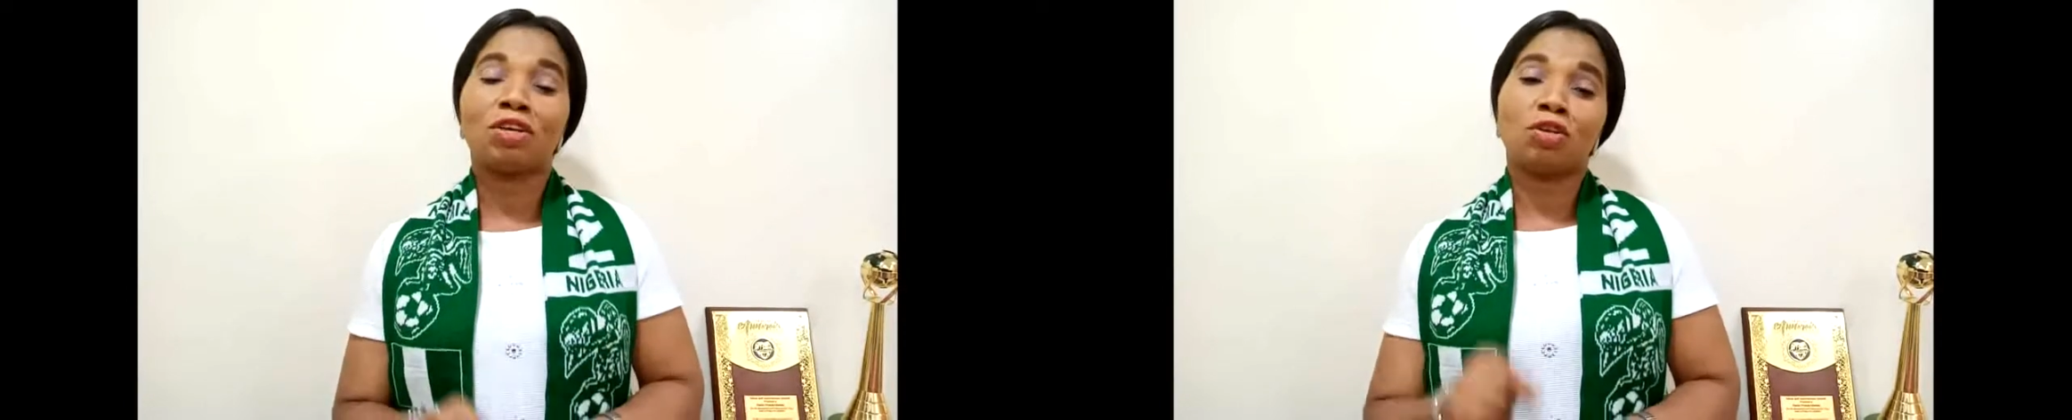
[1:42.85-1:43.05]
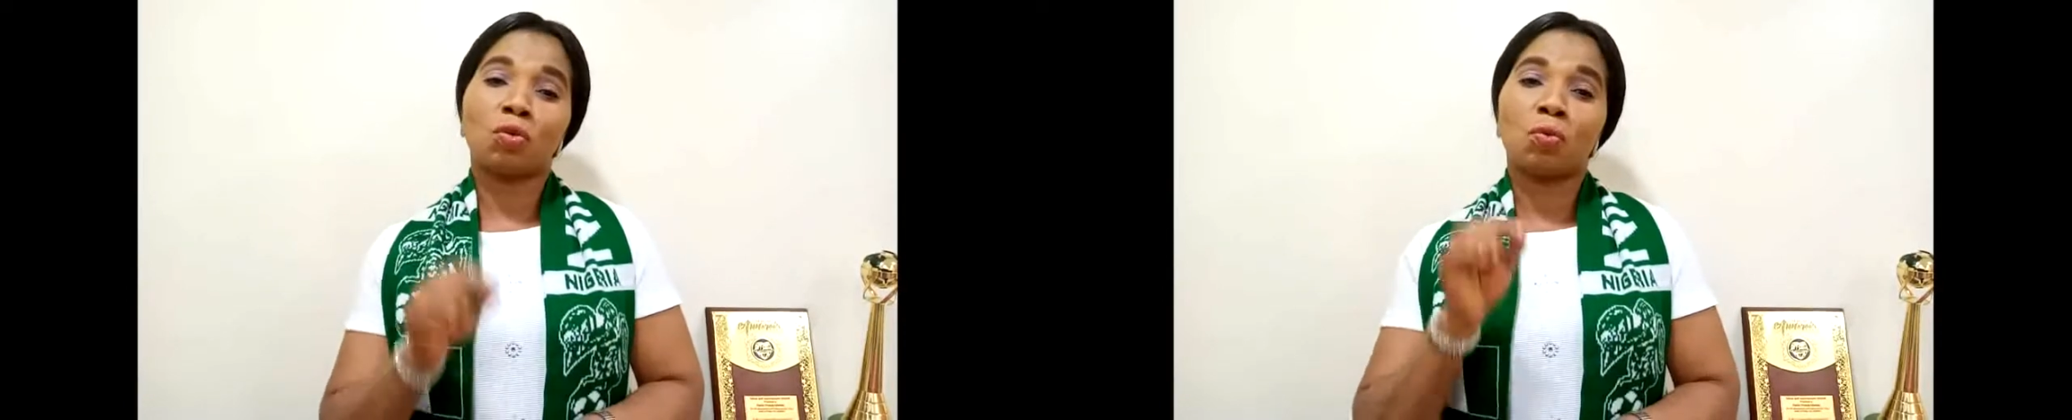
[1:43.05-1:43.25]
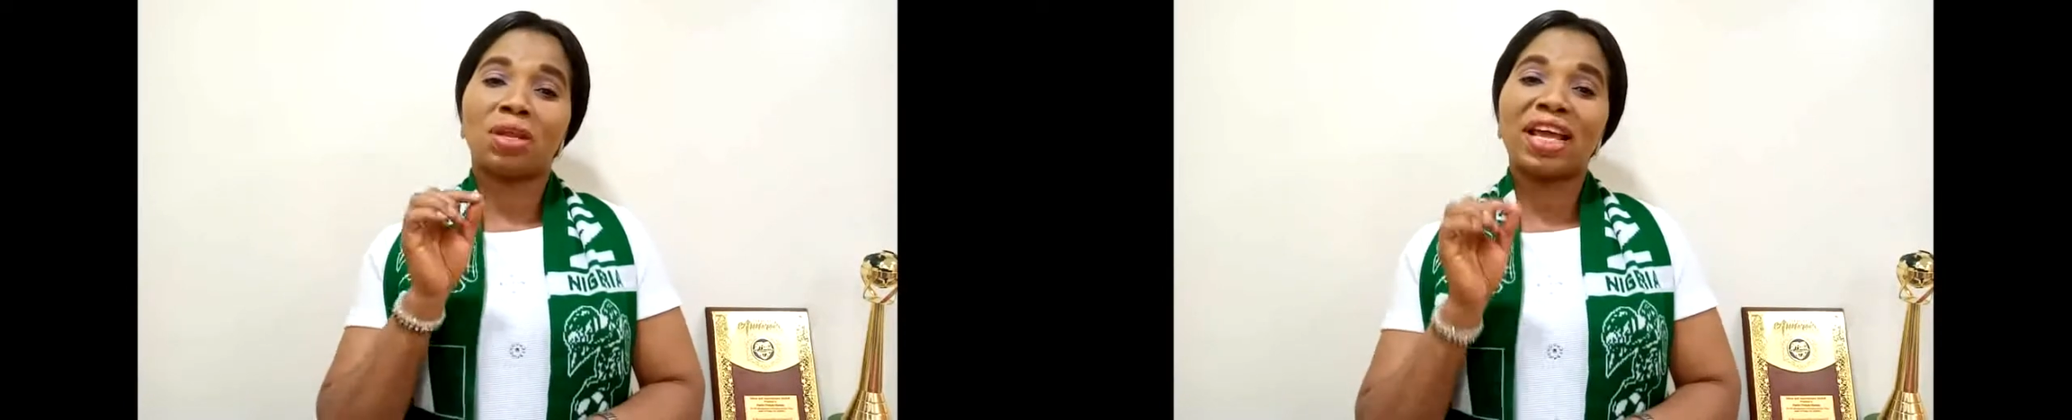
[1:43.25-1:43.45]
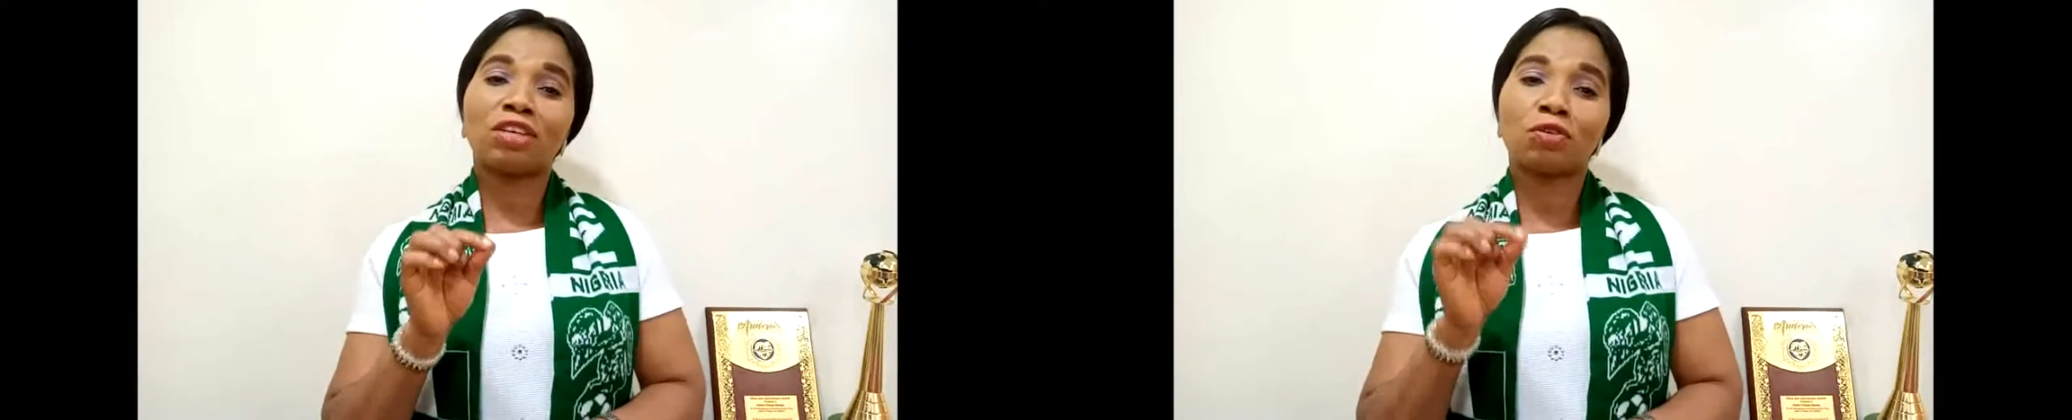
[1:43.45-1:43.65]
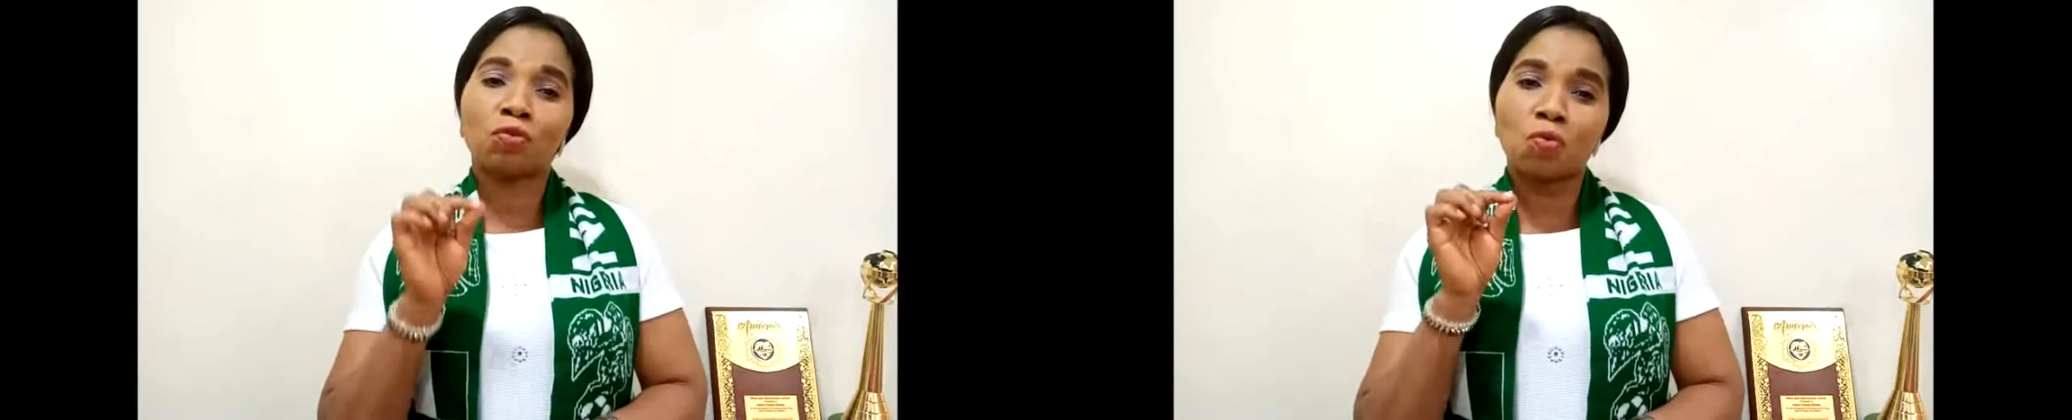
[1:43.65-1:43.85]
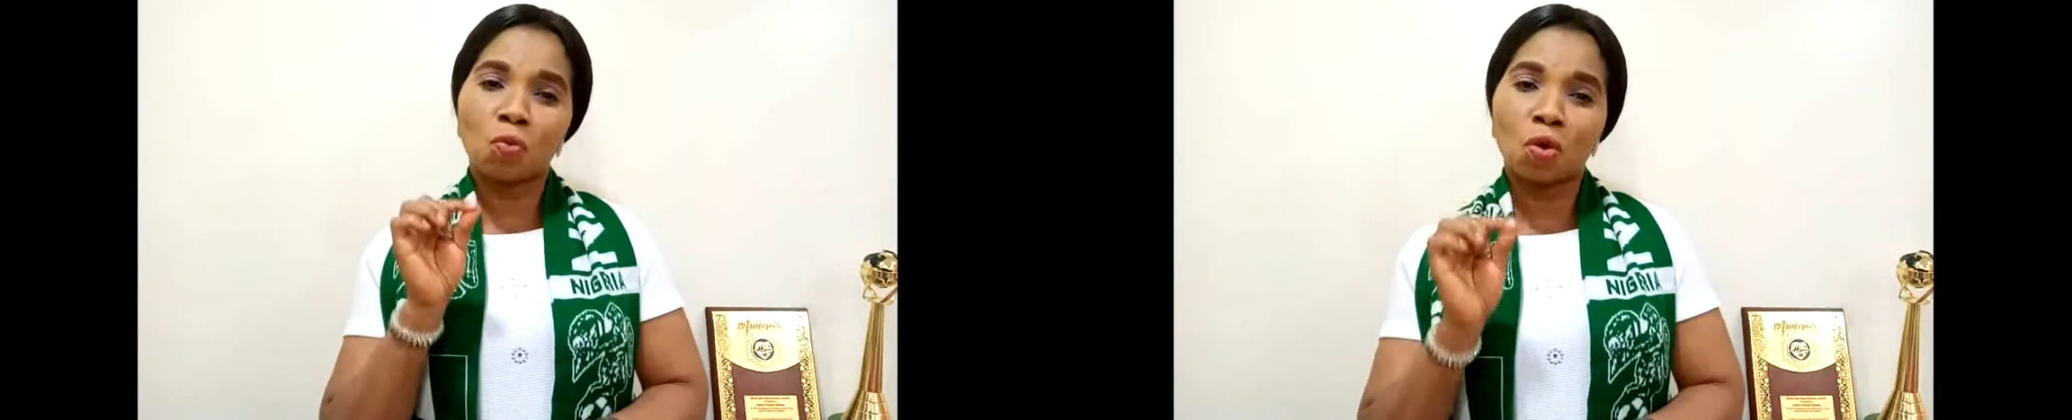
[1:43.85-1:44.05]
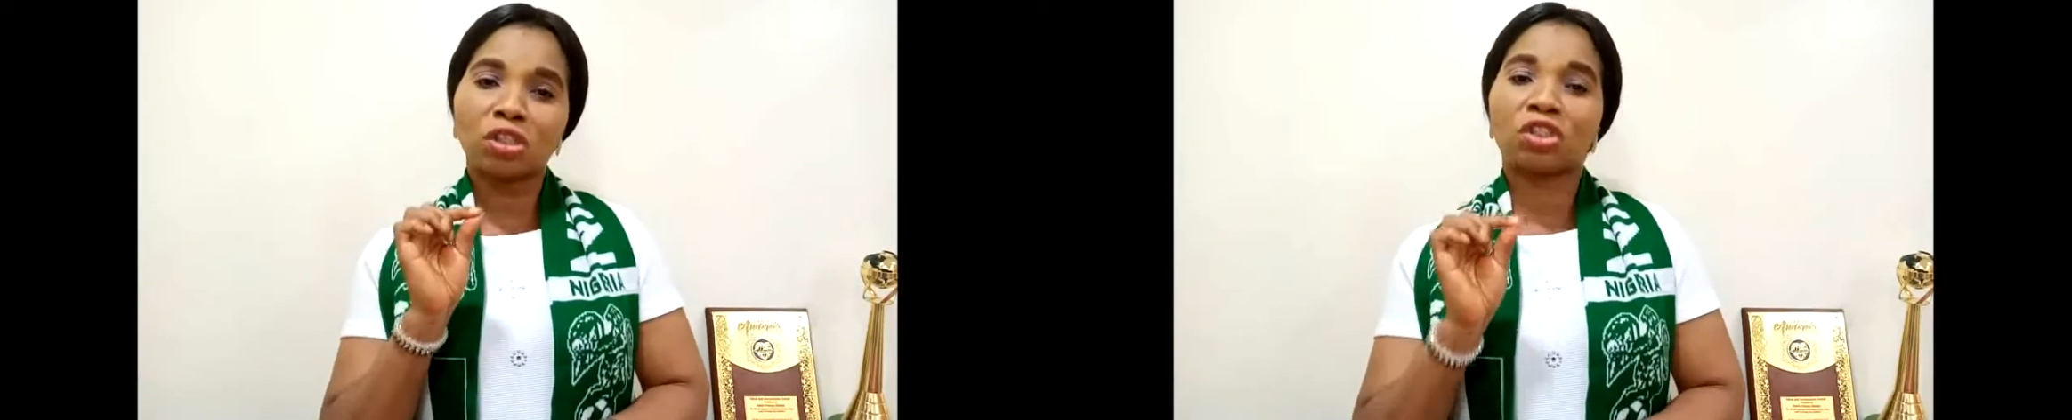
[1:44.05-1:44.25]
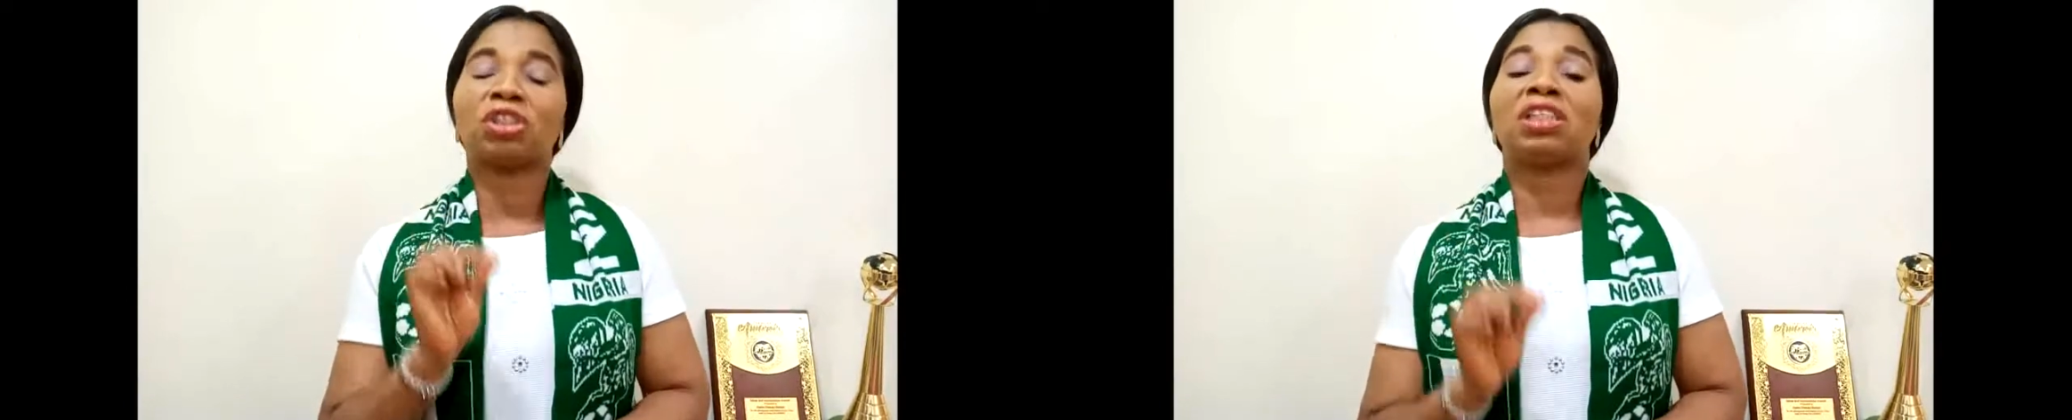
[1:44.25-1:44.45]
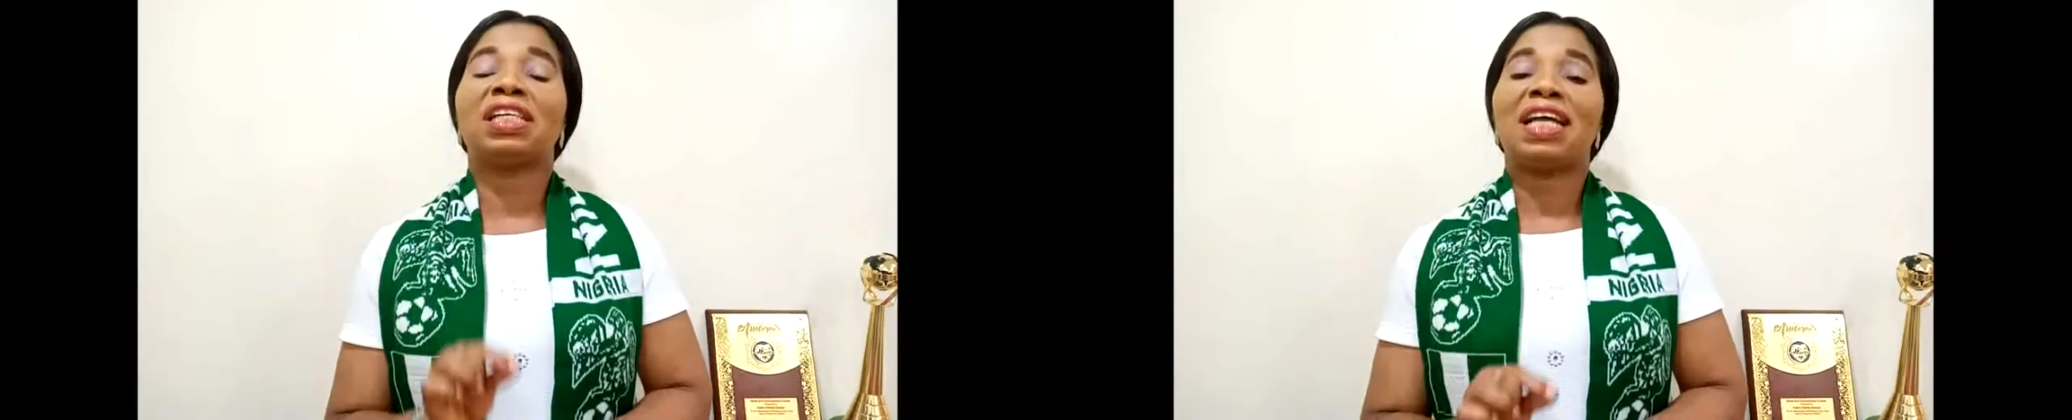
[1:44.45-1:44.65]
So we'd like you to watch